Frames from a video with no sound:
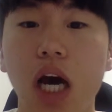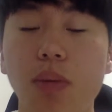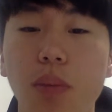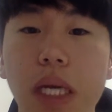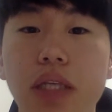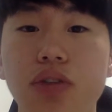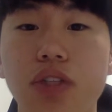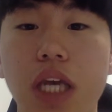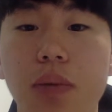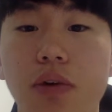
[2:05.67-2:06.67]
Among many
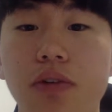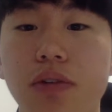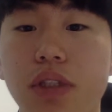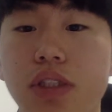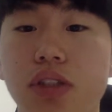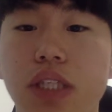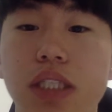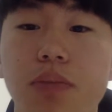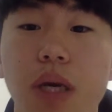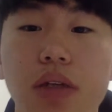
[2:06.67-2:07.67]
GMO, such
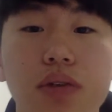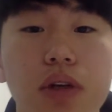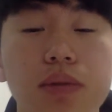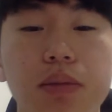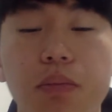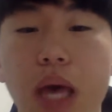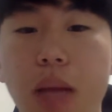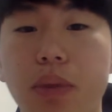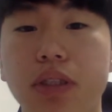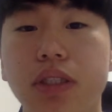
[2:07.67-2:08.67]
as microbes,
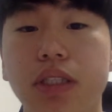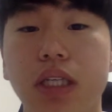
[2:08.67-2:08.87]
mammals,